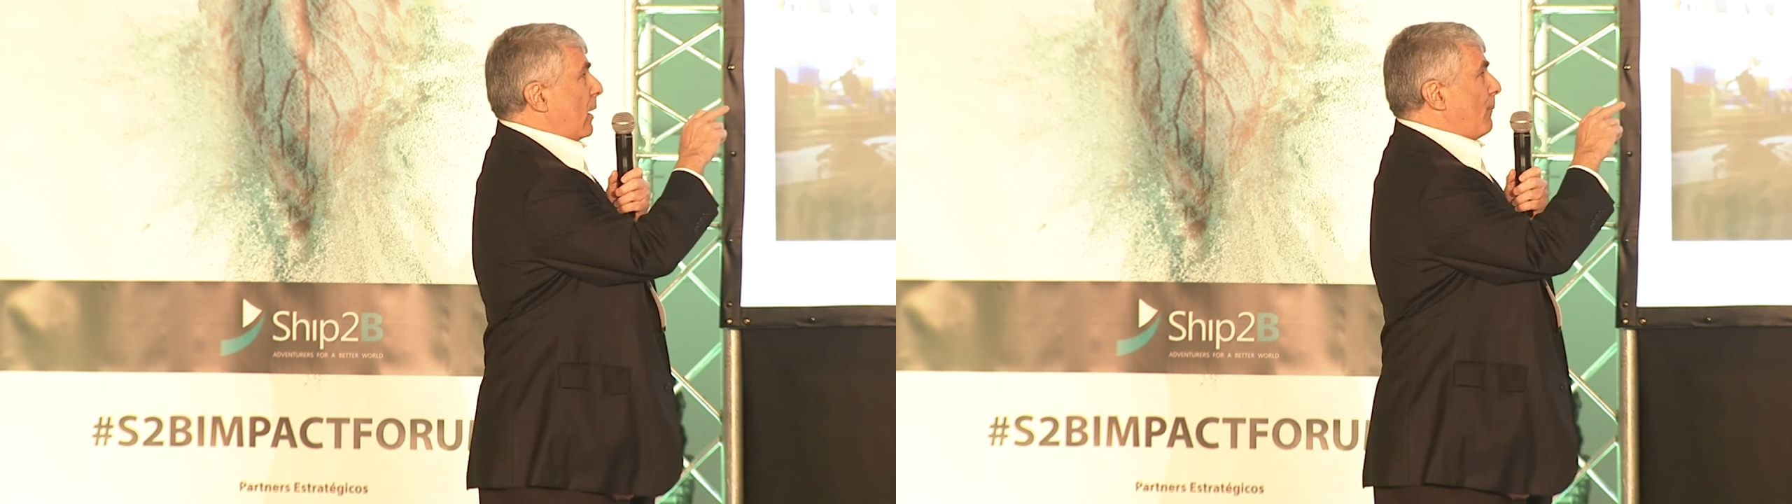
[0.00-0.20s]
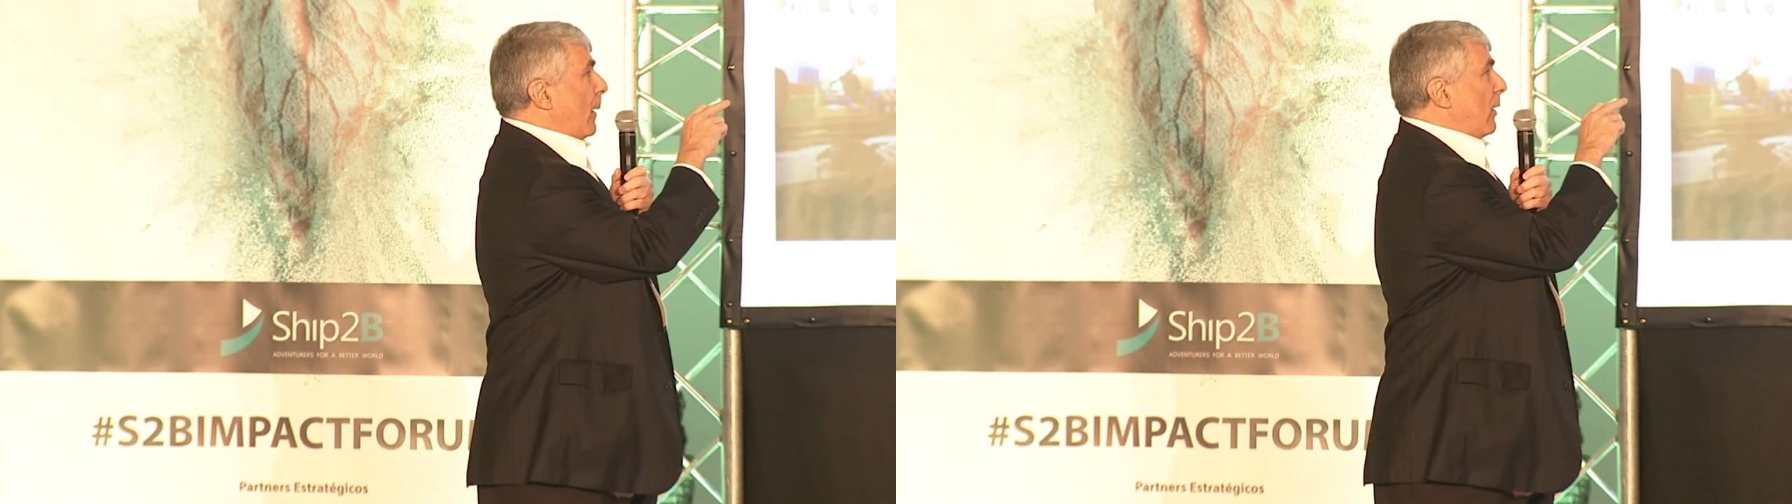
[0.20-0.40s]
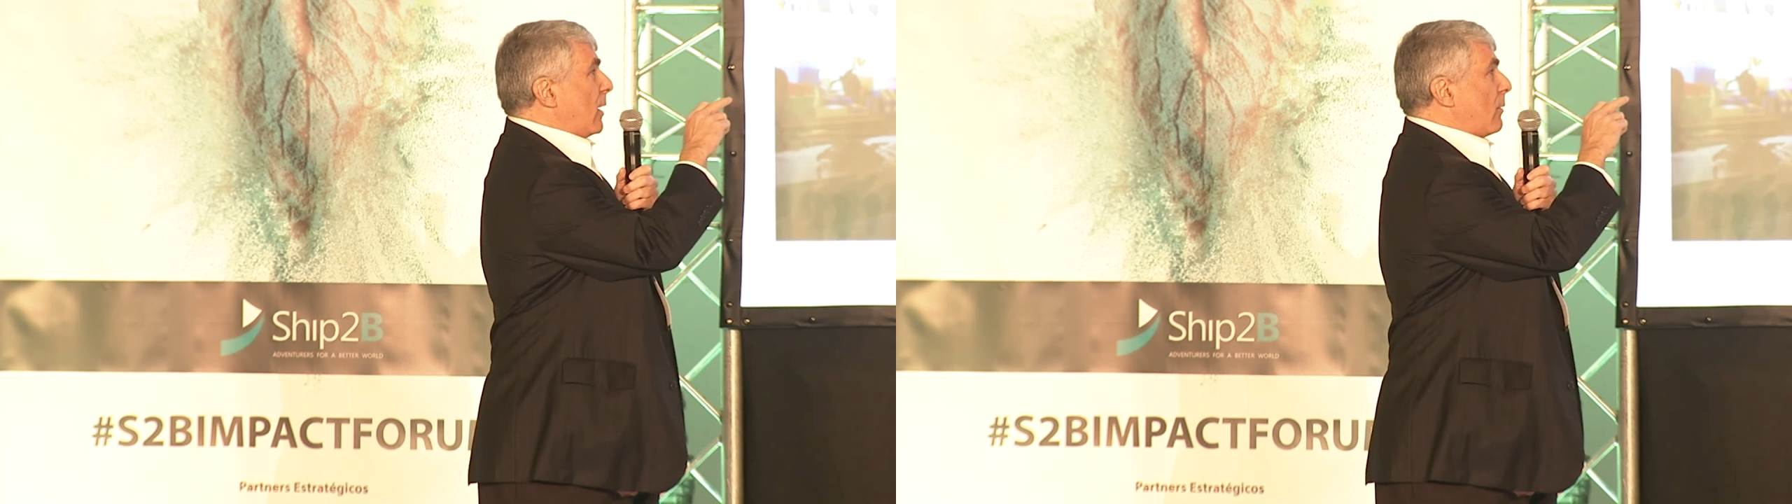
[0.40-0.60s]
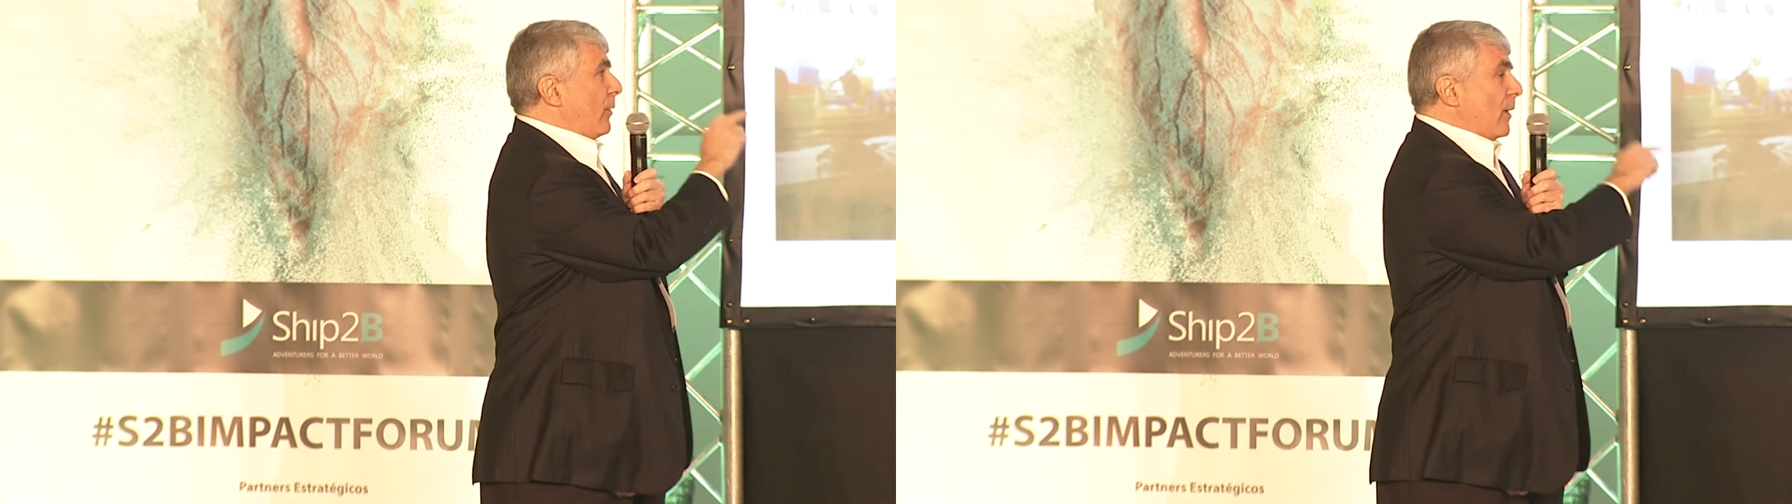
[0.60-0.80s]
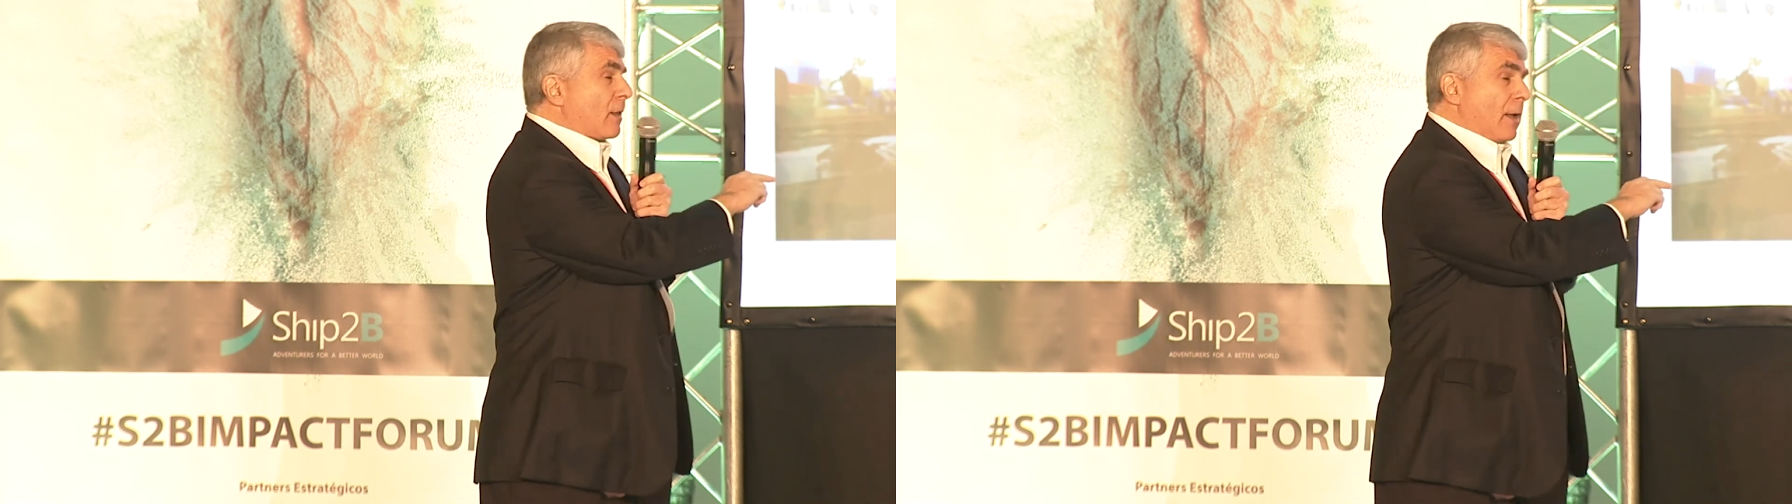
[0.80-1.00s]
experience
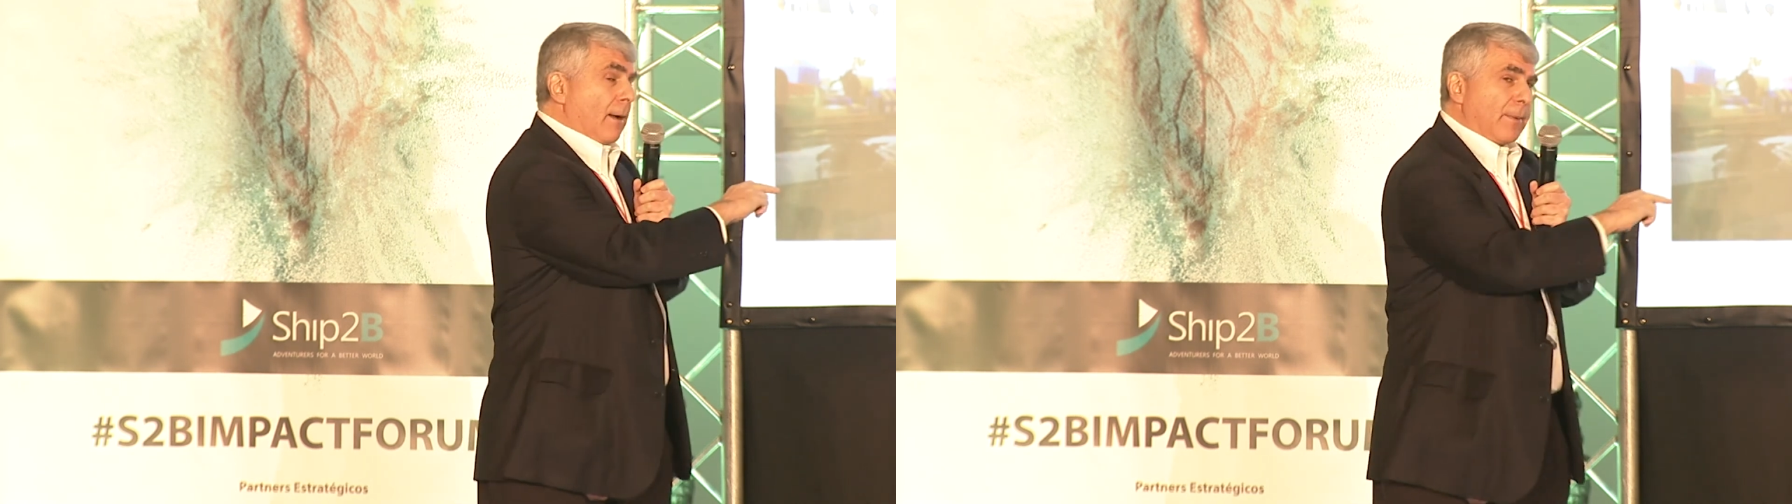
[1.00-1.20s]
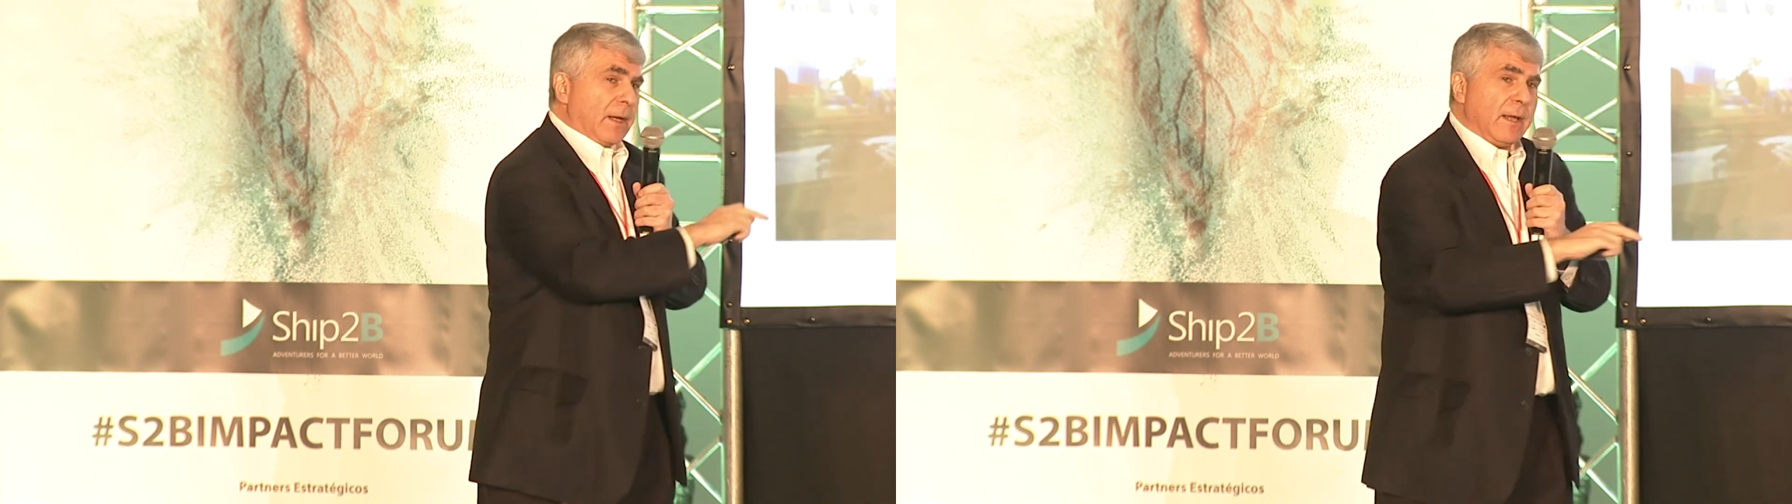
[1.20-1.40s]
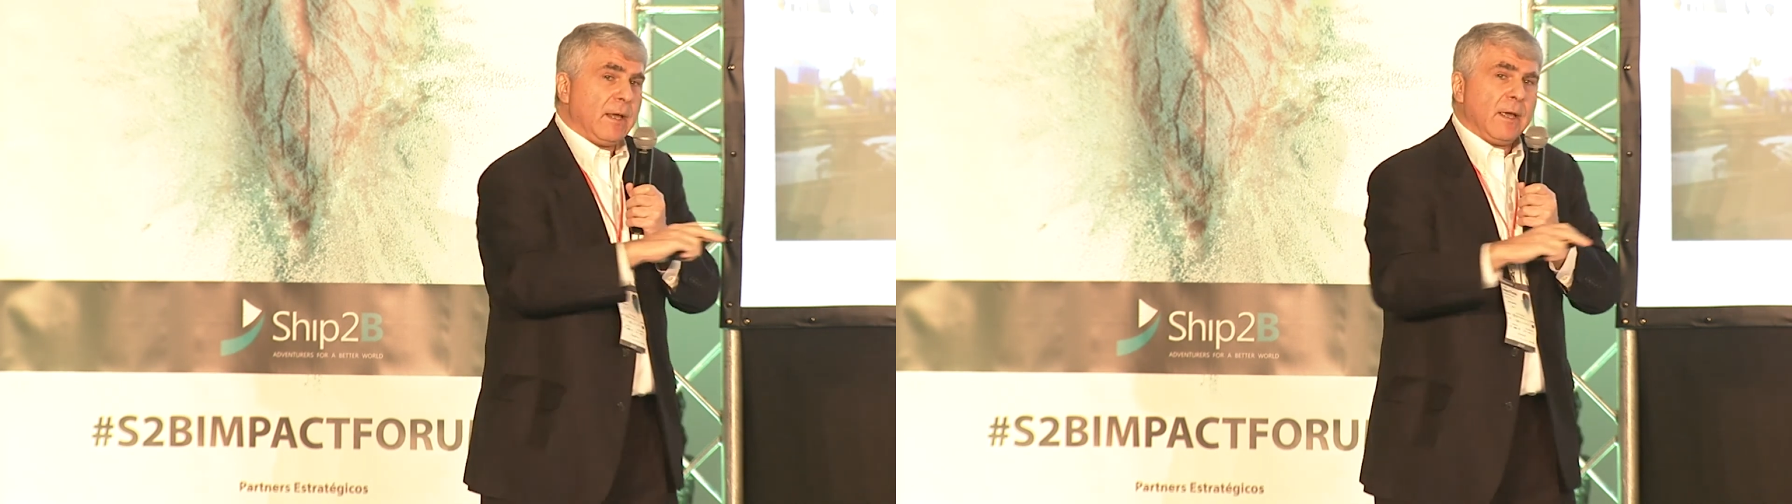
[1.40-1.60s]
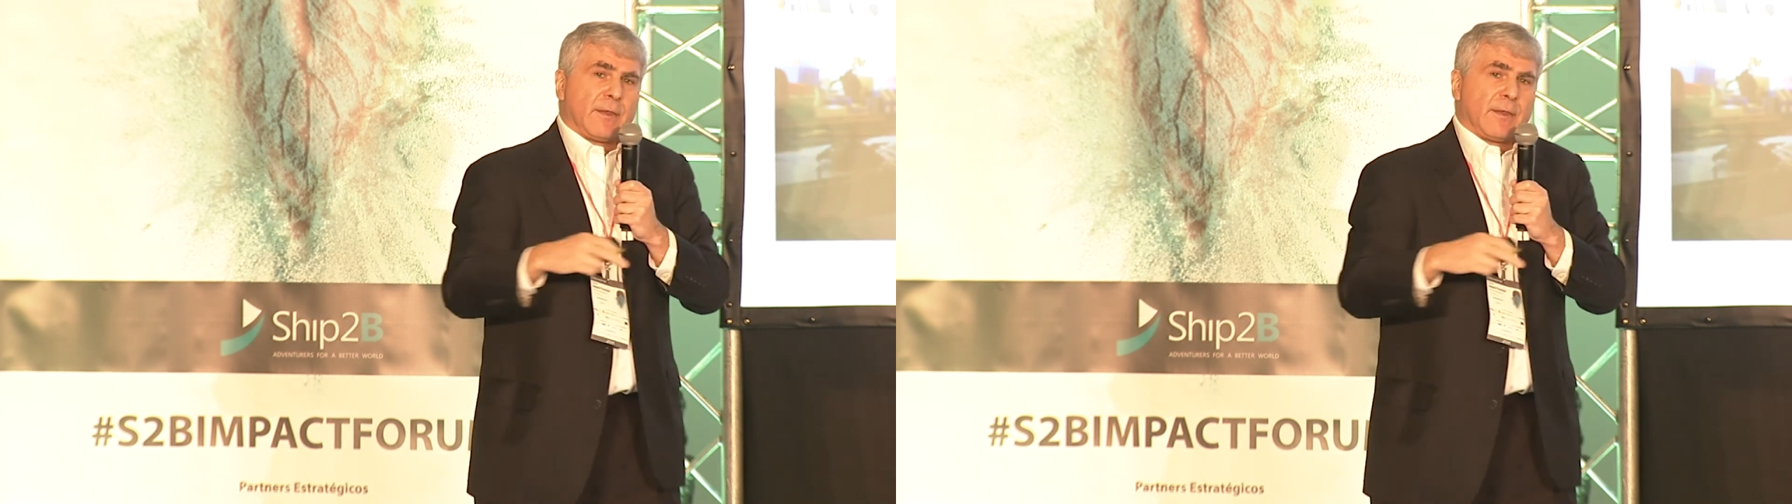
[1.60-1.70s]
with this company